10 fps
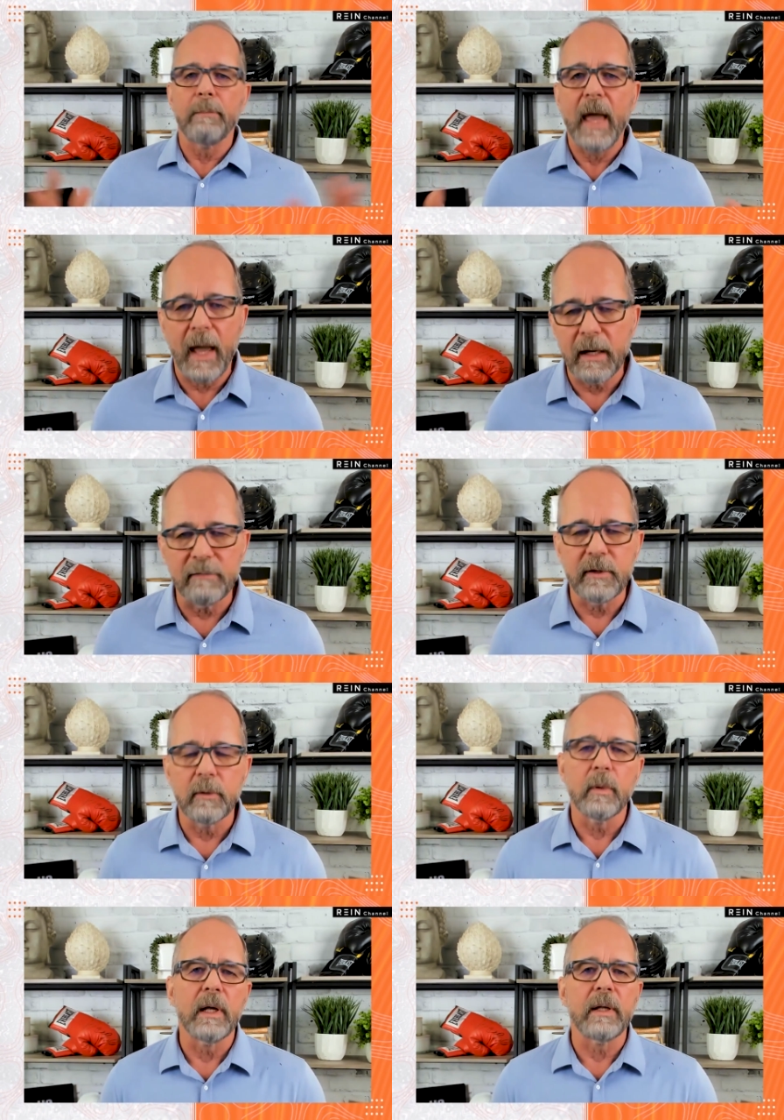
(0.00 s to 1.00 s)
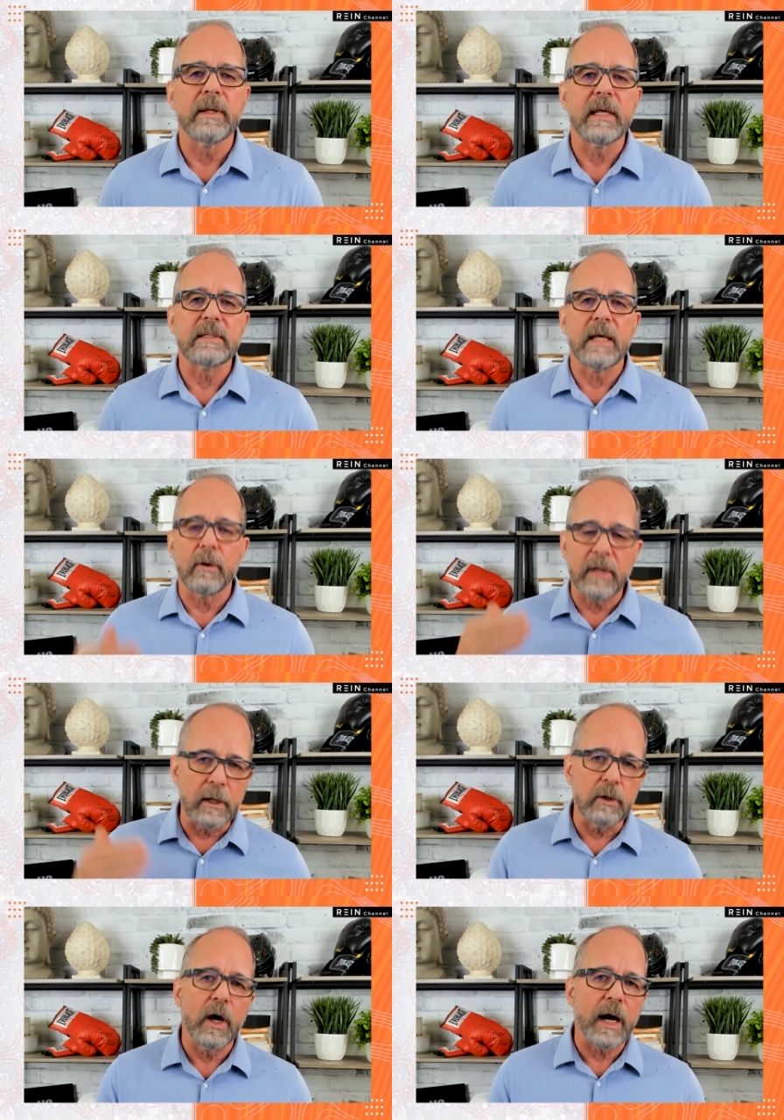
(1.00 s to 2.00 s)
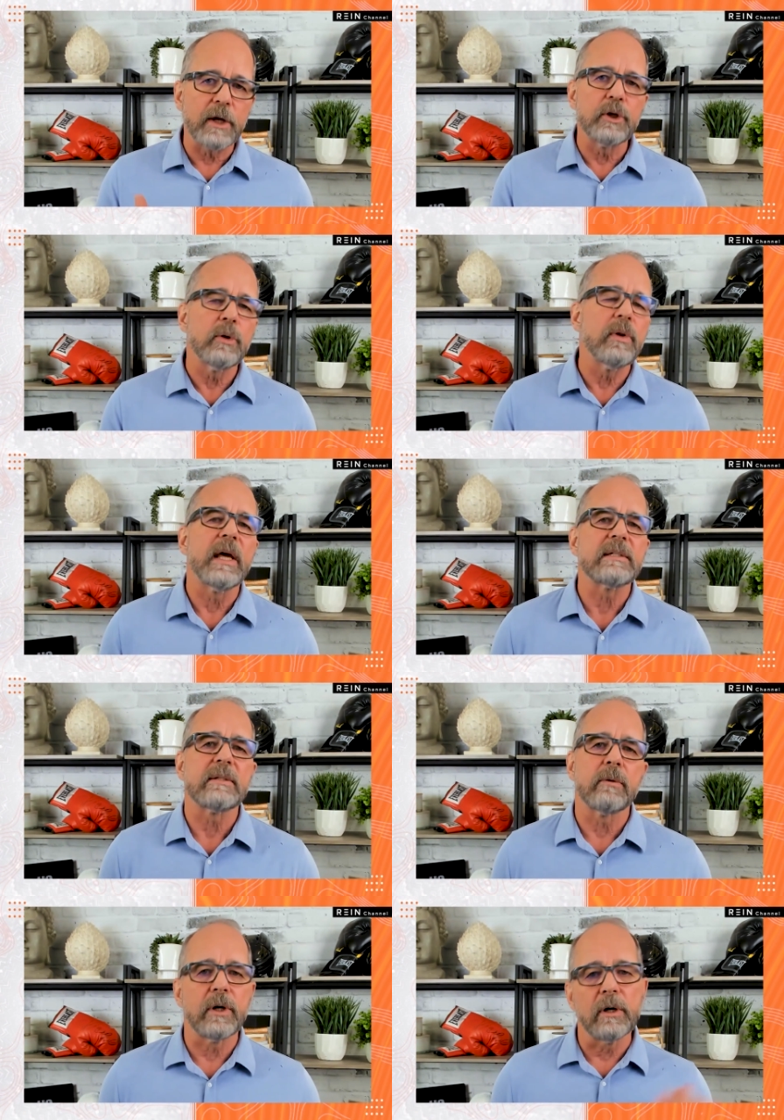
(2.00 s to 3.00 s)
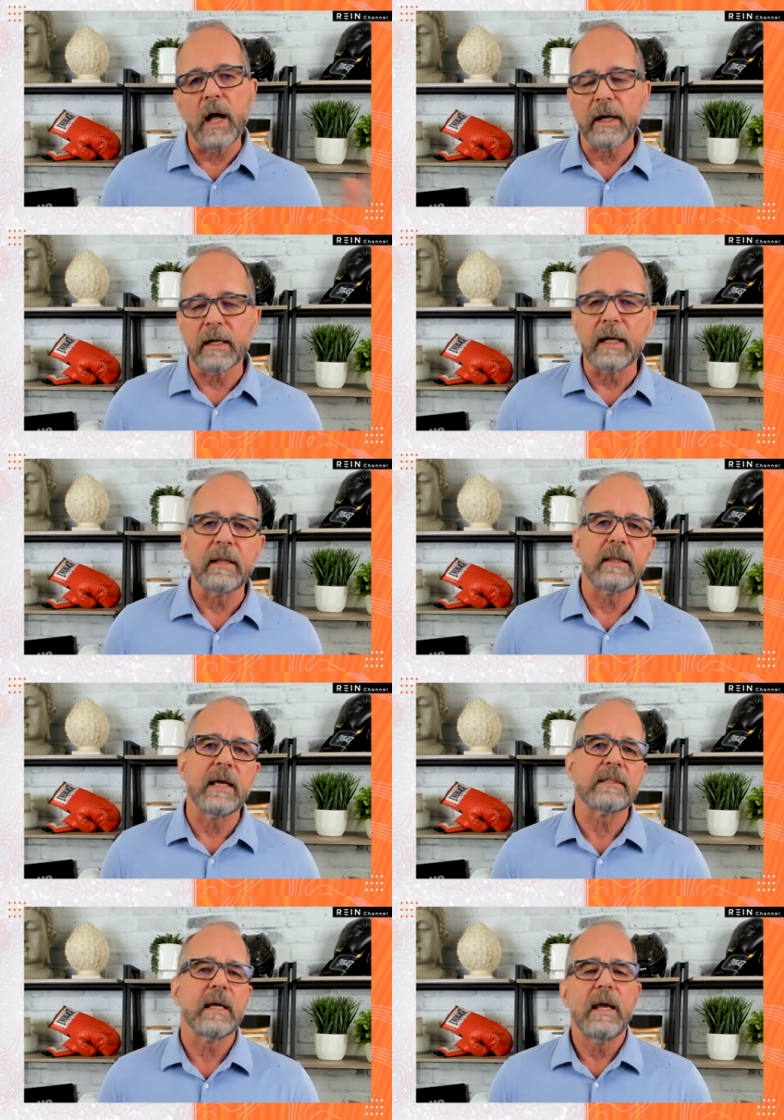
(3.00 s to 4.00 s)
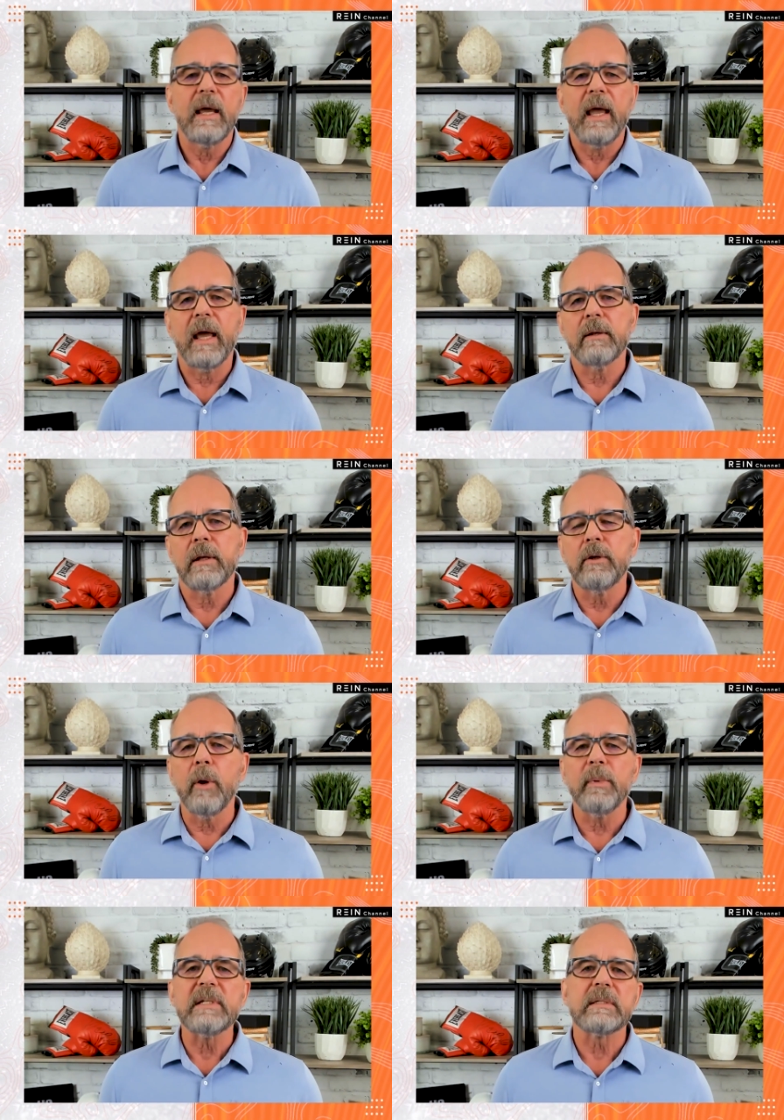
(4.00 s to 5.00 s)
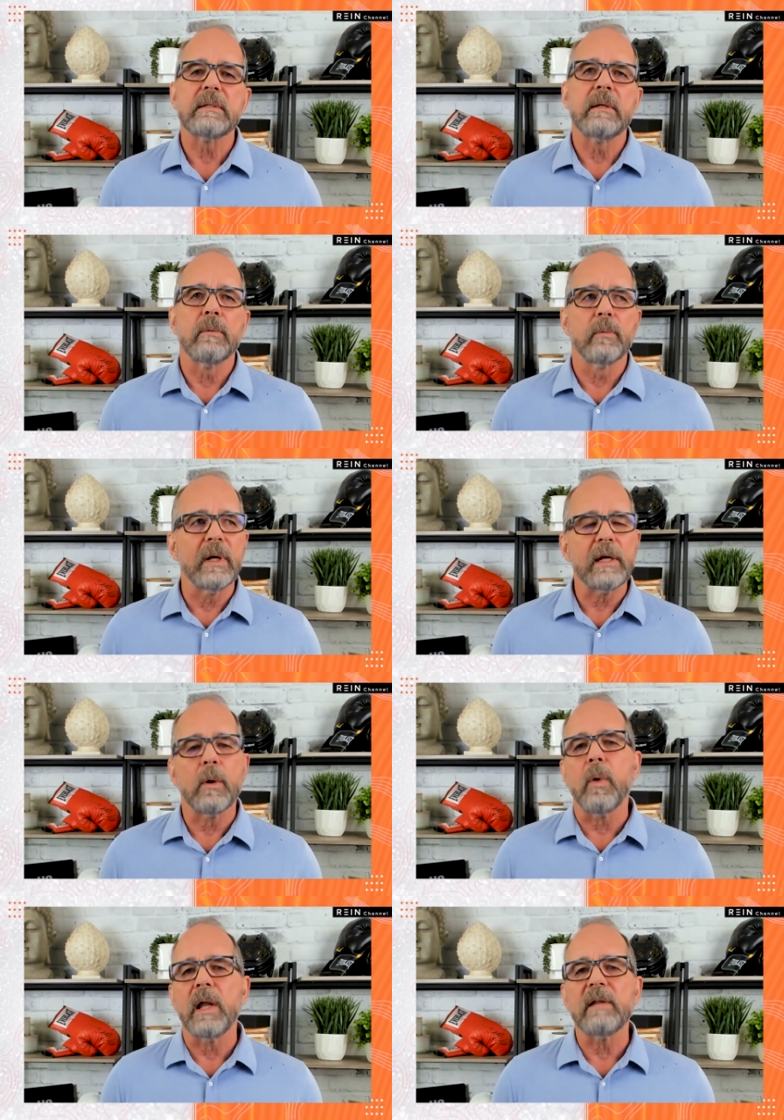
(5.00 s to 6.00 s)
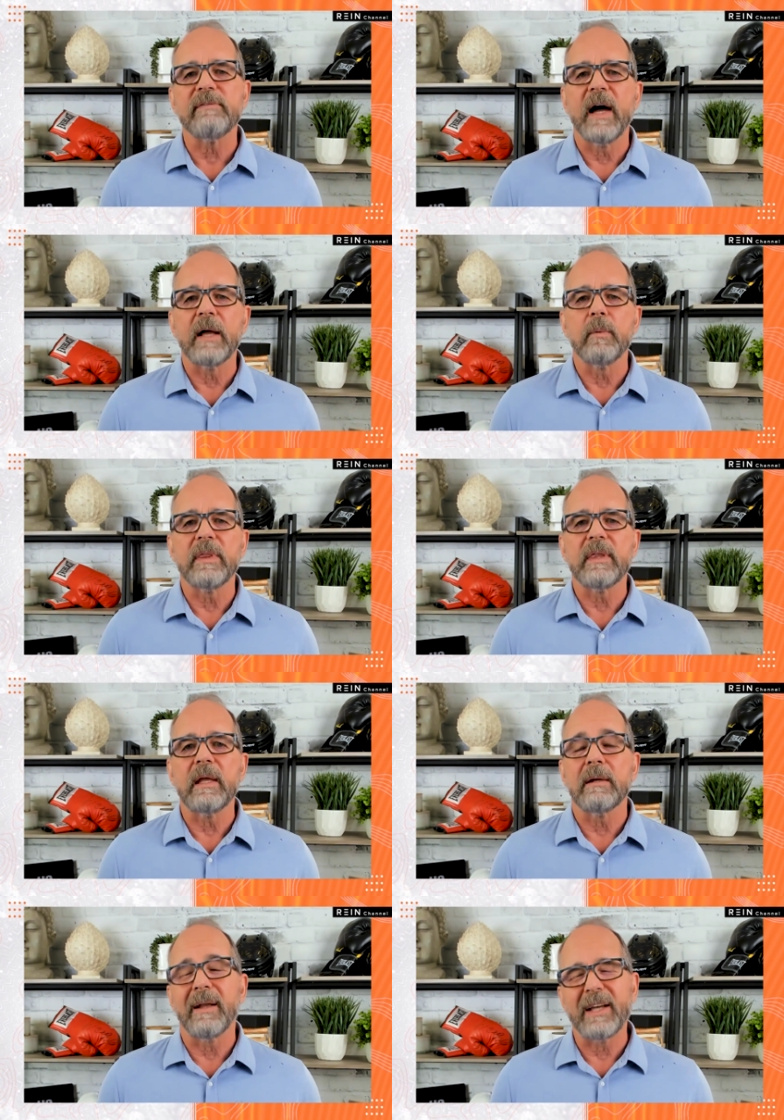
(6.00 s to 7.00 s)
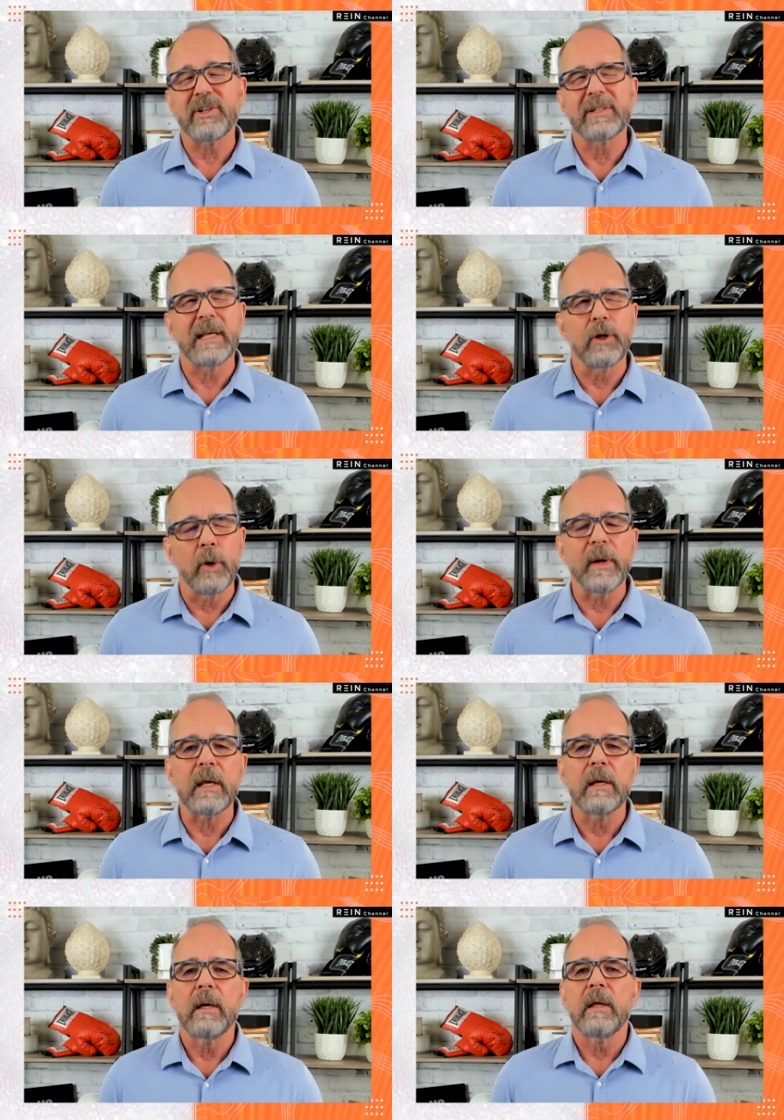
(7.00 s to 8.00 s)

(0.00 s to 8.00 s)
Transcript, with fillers: command, if you will, and they say, okay, you got to do this or you're not going to get this. And nobody's really qualified within, I shouldn't say nobody.